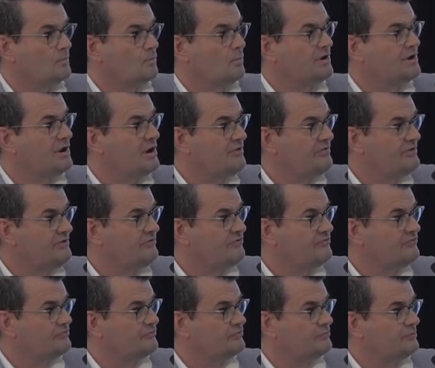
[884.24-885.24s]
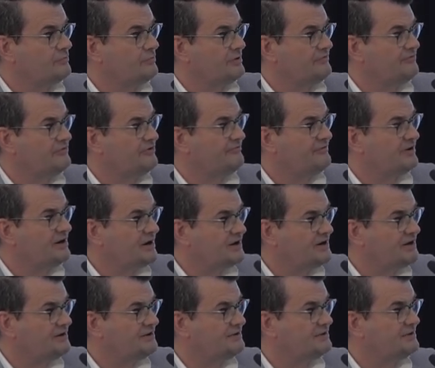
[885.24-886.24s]
We know this. We've
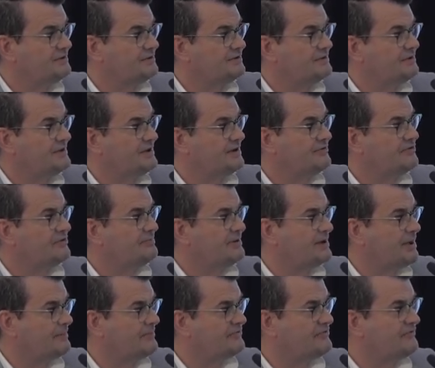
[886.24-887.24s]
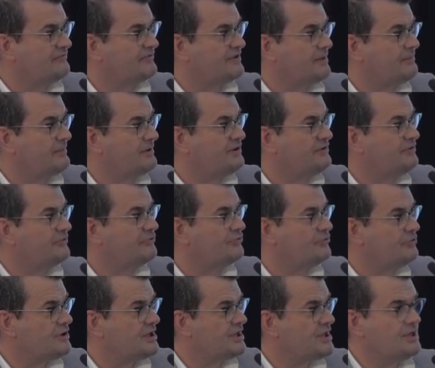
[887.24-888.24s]
divided our departments of government into
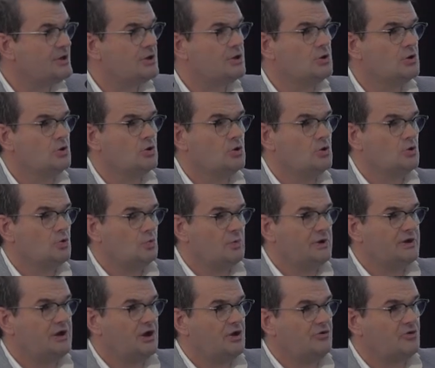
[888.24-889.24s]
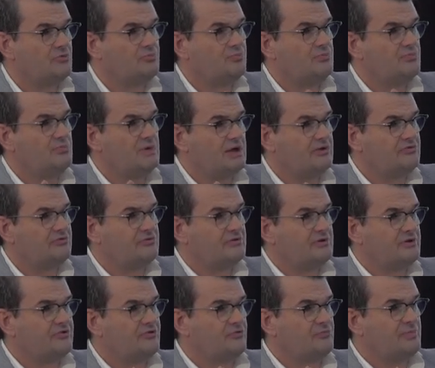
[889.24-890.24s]
three. We know that
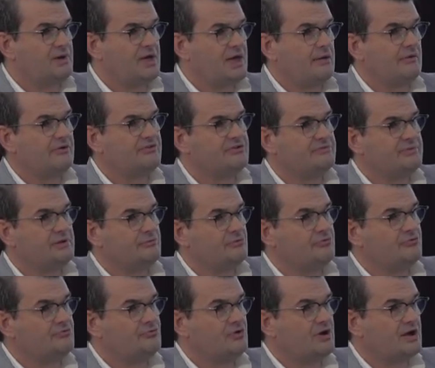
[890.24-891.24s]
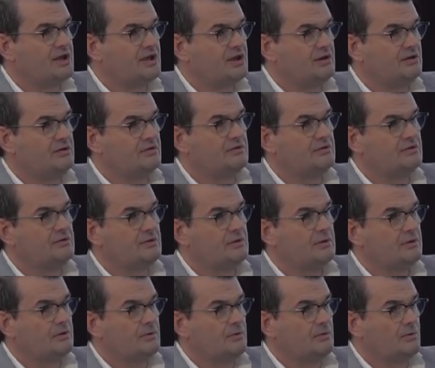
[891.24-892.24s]
exercise of power to be restrained
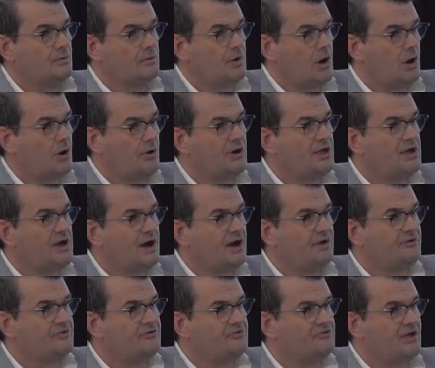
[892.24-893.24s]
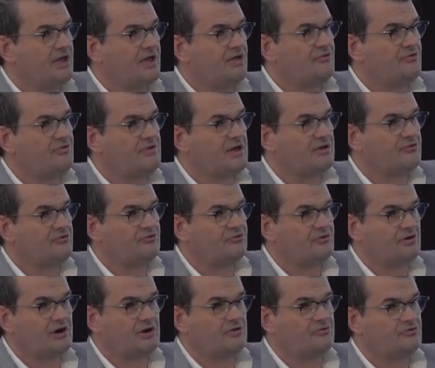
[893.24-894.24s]
only understands the
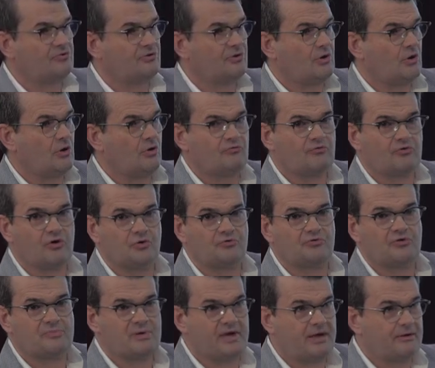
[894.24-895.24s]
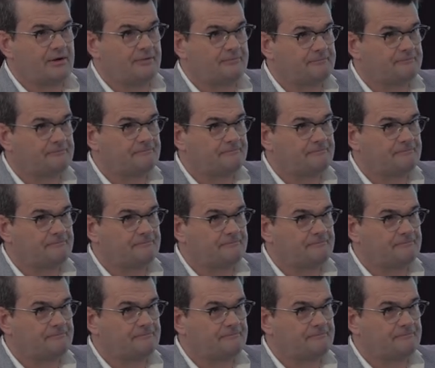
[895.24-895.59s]
exercise of contrary power.